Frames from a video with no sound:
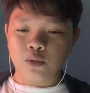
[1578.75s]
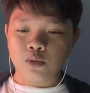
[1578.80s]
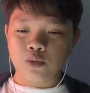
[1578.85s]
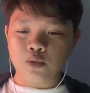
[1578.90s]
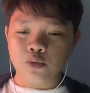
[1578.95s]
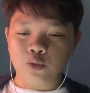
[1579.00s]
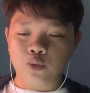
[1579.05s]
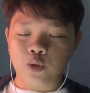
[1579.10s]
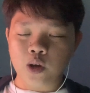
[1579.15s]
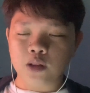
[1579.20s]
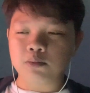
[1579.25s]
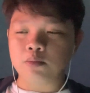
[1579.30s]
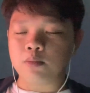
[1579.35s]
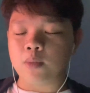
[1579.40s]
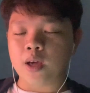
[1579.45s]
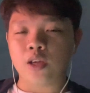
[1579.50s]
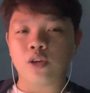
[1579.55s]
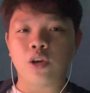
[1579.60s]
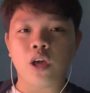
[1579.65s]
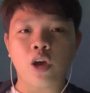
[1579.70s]
what
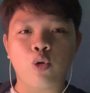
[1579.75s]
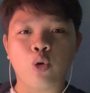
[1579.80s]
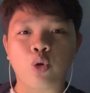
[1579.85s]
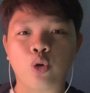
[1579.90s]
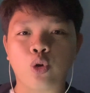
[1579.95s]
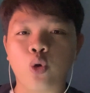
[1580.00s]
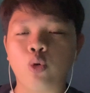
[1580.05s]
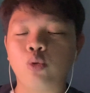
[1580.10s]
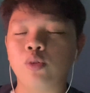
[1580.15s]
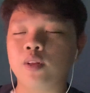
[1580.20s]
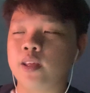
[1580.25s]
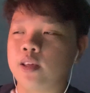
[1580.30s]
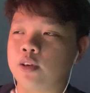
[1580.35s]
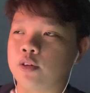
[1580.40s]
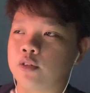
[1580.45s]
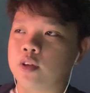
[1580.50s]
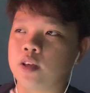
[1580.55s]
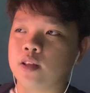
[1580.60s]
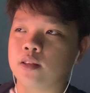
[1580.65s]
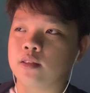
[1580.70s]
my goal
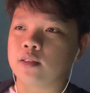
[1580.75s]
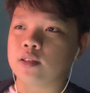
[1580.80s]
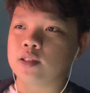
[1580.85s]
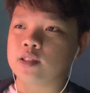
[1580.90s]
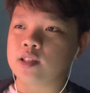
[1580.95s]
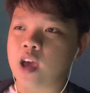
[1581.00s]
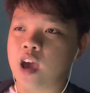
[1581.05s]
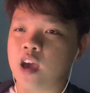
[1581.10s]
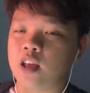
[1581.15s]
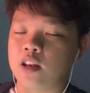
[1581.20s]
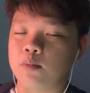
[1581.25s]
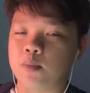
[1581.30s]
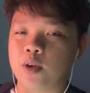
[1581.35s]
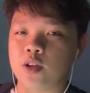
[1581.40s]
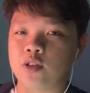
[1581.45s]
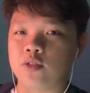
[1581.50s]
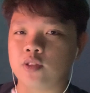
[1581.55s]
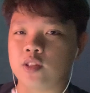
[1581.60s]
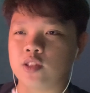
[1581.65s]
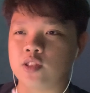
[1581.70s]
here in this
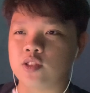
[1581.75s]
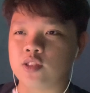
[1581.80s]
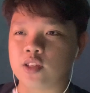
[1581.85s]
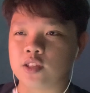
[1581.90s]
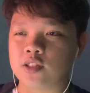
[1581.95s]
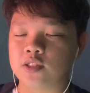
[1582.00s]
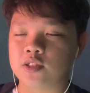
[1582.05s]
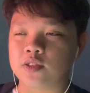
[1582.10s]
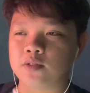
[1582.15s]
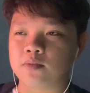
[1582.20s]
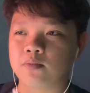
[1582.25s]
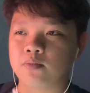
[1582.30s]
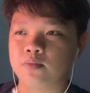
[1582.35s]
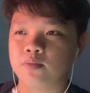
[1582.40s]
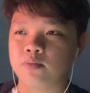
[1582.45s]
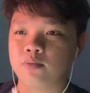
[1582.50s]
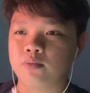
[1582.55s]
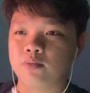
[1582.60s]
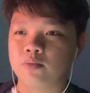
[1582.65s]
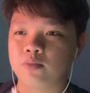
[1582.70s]
animation is just
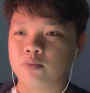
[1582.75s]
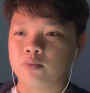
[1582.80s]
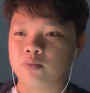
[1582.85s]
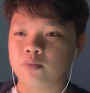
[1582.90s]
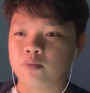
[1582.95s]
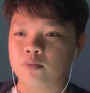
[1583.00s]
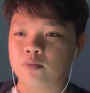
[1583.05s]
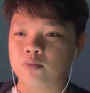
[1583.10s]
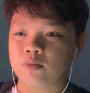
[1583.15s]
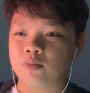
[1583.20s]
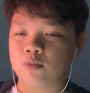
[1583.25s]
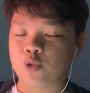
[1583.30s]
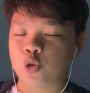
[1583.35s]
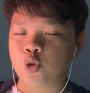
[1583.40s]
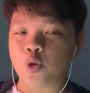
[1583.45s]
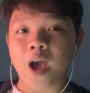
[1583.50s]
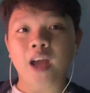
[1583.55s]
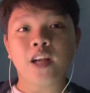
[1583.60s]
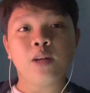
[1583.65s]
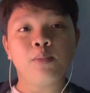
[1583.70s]

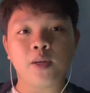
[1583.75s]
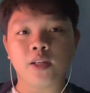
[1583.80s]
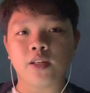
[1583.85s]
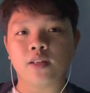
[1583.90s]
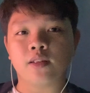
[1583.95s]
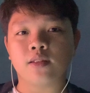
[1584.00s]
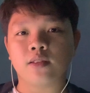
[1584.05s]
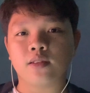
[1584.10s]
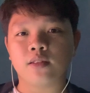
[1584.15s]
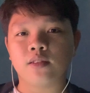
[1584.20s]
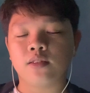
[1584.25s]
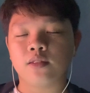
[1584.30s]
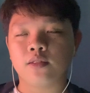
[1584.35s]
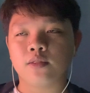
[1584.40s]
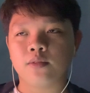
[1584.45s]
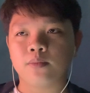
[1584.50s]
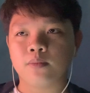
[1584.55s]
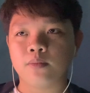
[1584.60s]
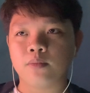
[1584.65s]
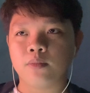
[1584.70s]
to animate it.
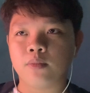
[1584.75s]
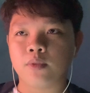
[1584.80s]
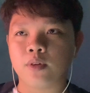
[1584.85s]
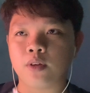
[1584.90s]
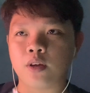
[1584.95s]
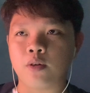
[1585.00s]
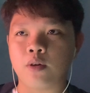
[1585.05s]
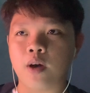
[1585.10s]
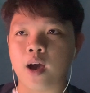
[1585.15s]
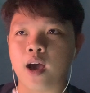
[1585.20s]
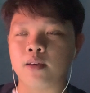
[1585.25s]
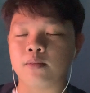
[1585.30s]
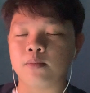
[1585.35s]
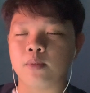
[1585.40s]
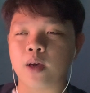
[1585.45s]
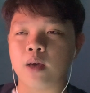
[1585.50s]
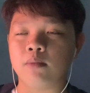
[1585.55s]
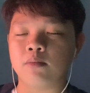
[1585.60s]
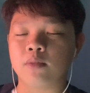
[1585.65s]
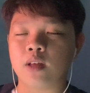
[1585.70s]

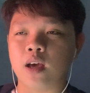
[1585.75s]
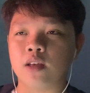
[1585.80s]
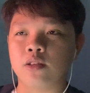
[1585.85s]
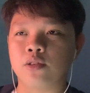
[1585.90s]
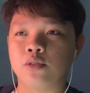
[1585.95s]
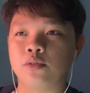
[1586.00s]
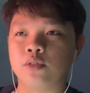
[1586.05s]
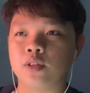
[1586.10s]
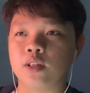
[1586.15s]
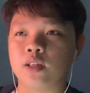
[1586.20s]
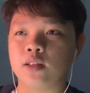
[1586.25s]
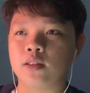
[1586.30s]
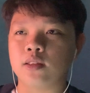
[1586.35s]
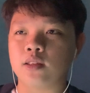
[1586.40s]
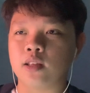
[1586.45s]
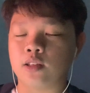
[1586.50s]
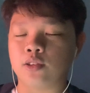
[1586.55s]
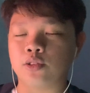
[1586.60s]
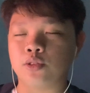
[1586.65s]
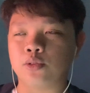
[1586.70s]
I don't
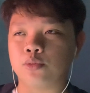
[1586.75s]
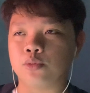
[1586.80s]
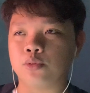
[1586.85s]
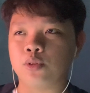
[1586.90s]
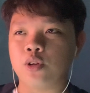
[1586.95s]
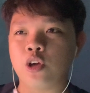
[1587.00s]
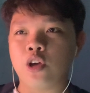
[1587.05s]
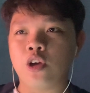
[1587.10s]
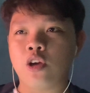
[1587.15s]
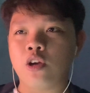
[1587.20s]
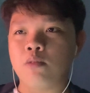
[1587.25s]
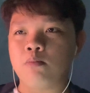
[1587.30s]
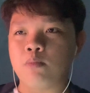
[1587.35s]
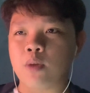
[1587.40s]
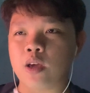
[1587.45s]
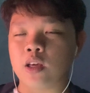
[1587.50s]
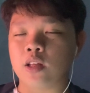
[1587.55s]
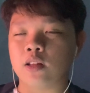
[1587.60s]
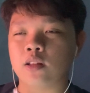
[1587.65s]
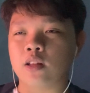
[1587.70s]
intend to
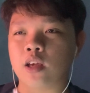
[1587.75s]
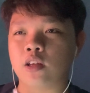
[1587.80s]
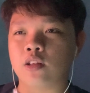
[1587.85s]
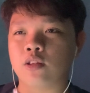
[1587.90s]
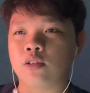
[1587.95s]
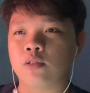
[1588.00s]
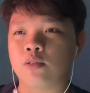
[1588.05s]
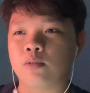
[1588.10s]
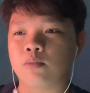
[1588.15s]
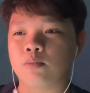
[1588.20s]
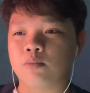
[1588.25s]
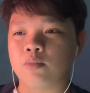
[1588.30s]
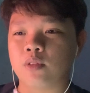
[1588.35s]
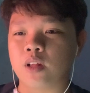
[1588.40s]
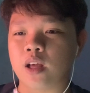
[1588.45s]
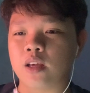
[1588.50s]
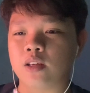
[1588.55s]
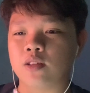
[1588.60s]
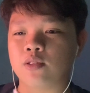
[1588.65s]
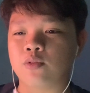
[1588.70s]
make it like
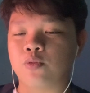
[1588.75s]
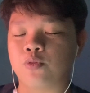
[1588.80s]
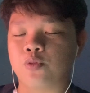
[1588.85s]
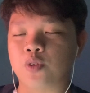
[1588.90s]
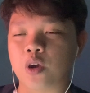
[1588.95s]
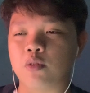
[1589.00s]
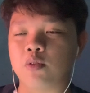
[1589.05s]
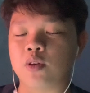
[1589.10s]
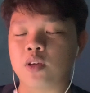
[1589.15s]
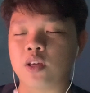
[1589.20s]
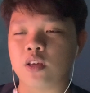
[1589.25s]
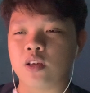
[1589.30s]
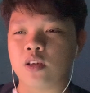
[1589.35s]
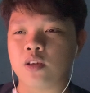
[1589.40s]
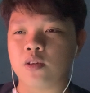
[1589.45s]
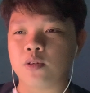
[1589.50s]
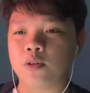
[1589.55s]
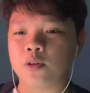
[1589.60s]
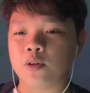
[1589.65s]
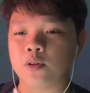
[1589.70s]

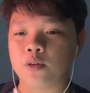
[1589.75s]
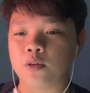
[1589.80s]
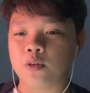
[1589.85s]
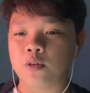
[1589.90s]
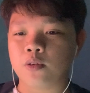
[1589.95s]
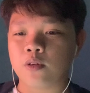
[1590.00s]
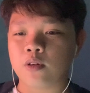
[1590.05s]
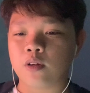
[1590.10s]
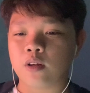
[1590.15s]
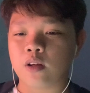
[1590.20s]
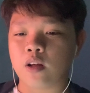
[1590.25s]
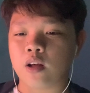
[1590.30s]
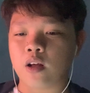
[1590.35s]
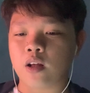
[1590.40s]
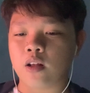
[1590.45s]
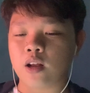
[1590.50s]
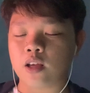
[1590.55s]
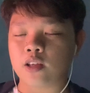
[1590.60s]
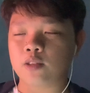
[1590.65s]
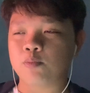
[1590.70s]
very
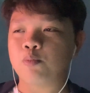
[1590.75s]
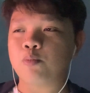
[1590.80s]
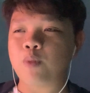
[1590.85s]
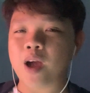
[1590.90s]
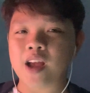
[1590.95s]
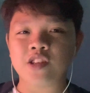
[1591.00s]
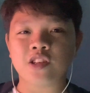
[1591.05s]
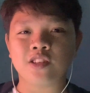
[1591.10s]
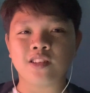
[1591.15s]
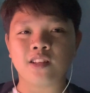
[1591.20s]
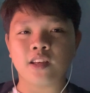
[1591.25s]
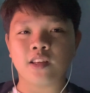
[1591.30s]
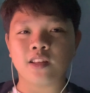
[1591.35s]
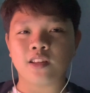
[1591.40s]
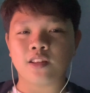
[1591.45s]
like match it like